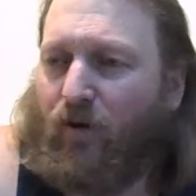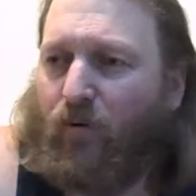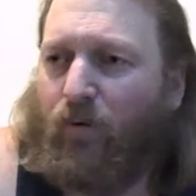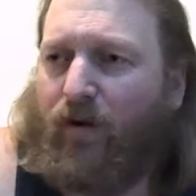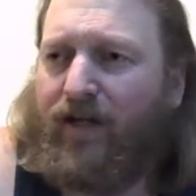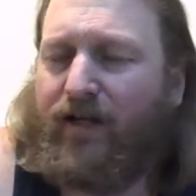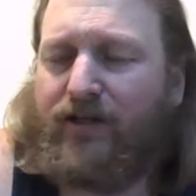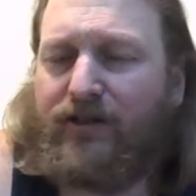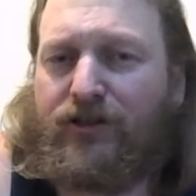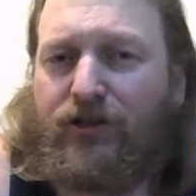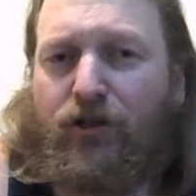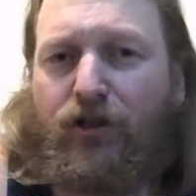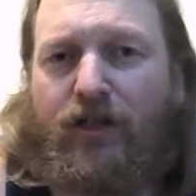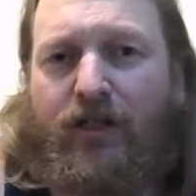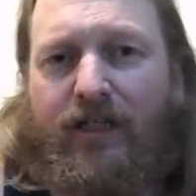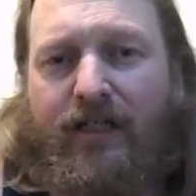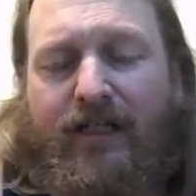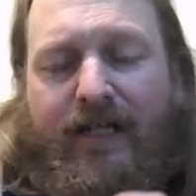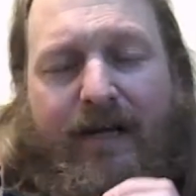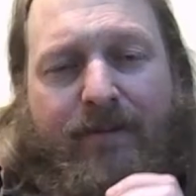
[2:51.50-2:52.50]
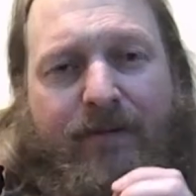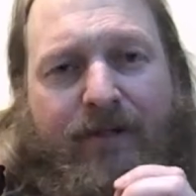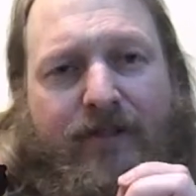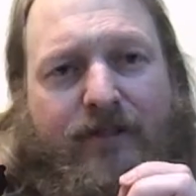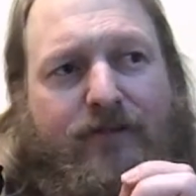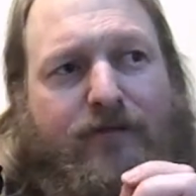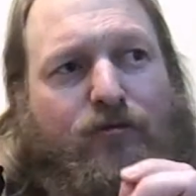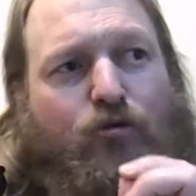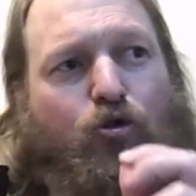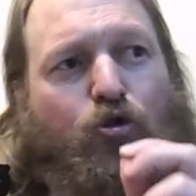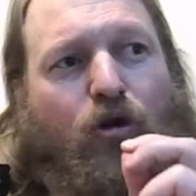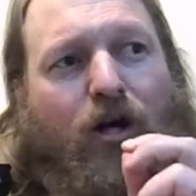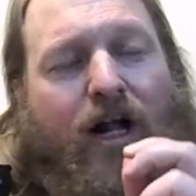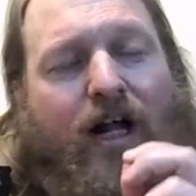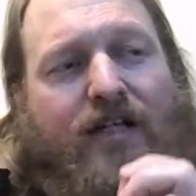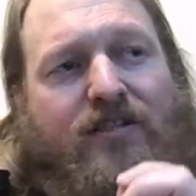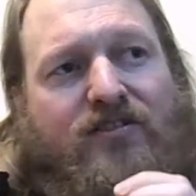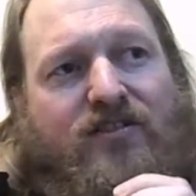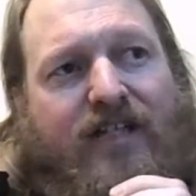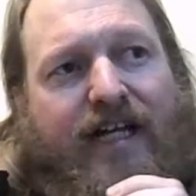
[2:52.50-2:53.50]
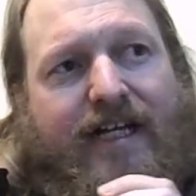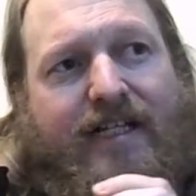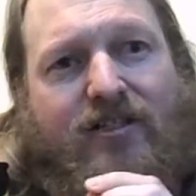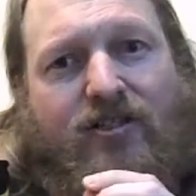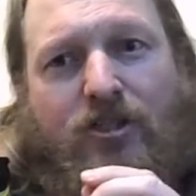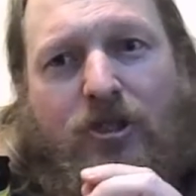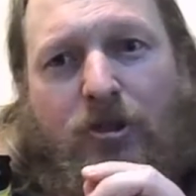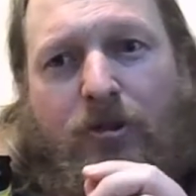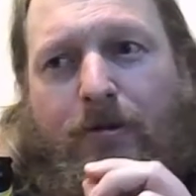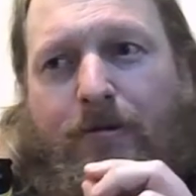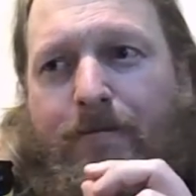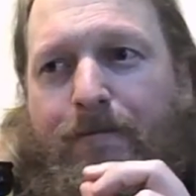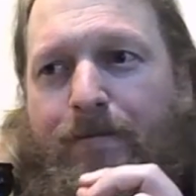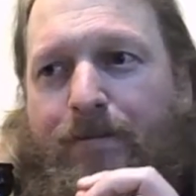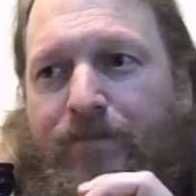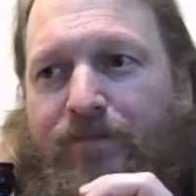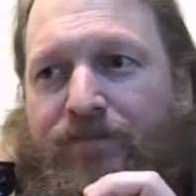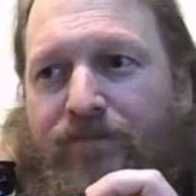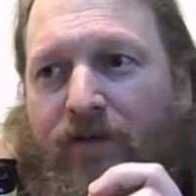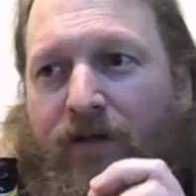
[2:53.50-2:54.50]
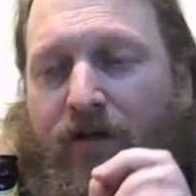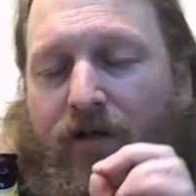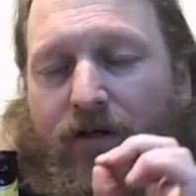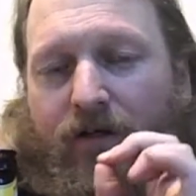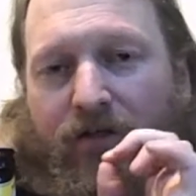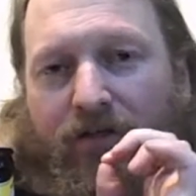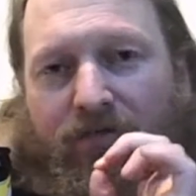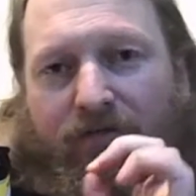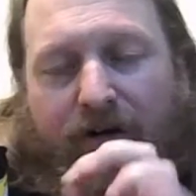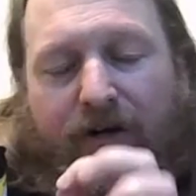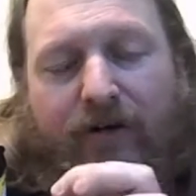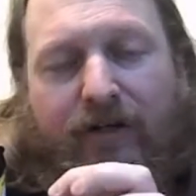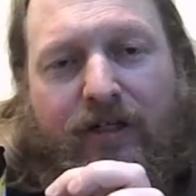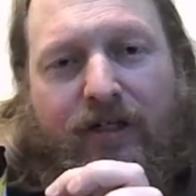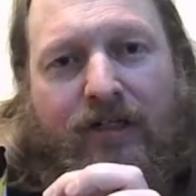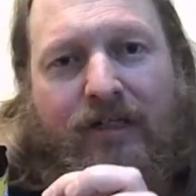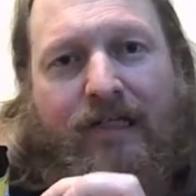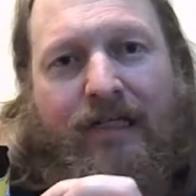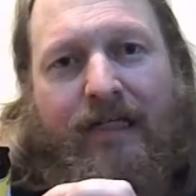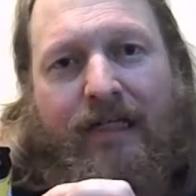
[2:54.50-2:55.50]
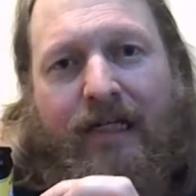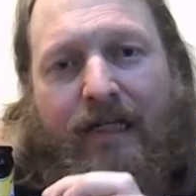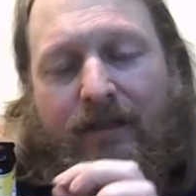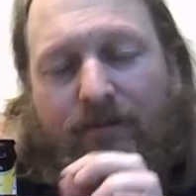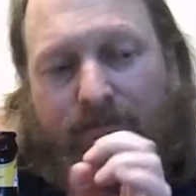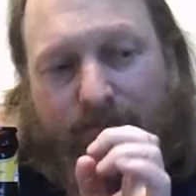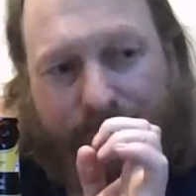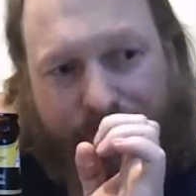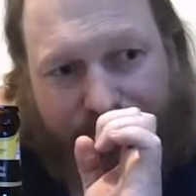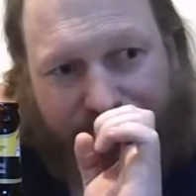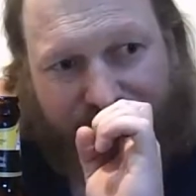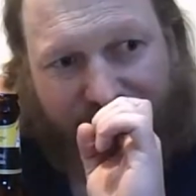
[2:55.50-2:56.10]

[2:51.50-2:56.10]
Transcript: Wow, it's got a lemongrass taste to it. It's very clean